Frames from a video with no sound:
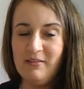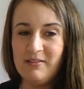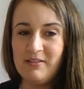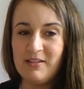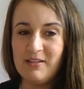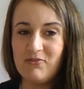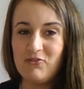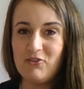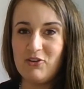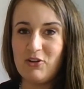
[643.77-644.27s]

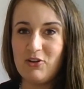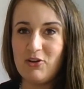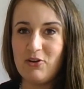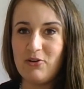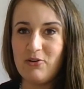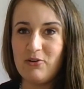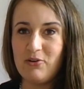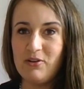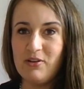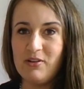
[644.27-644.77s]
give it a
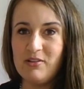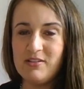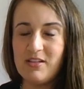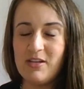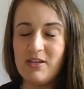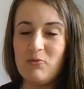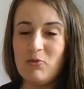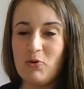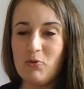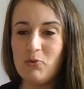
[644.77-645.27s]
go, see
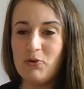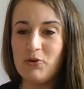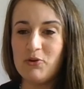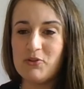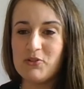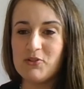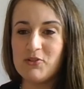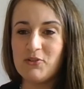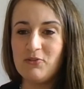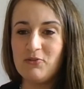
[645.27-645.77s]
what
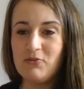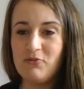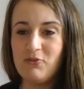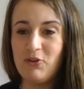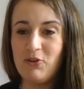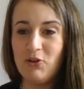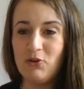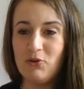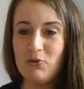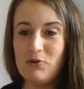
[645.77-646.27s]
works for
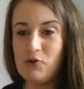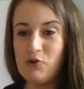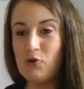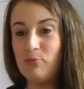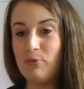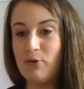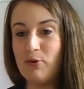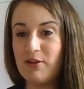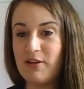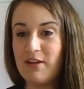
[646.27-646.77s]
you and your
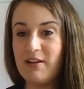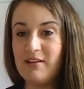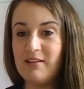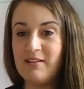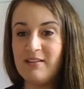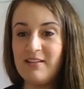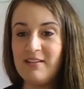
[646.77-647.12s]
body,